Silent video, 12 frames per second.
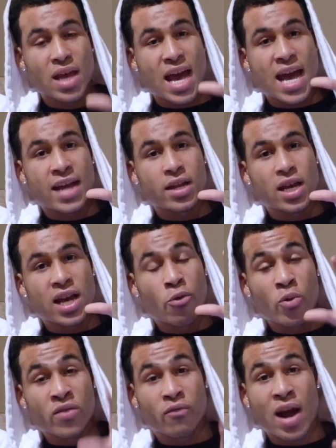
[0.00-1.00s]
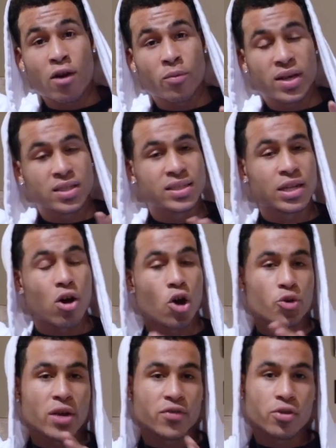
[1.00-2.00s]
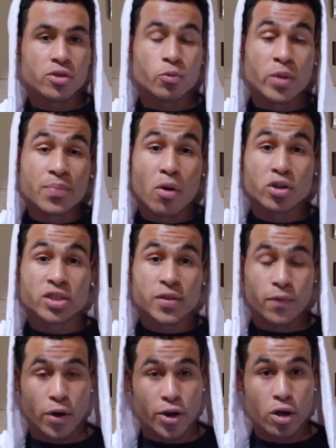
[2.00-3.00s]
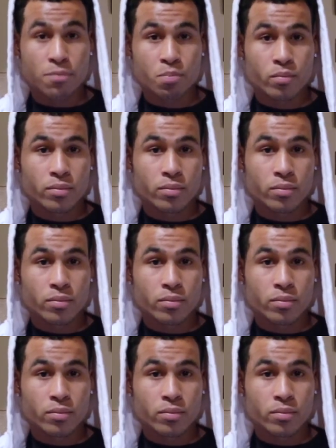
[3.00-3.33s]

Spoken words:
And it went viral because it said all you have to do is repost this photo,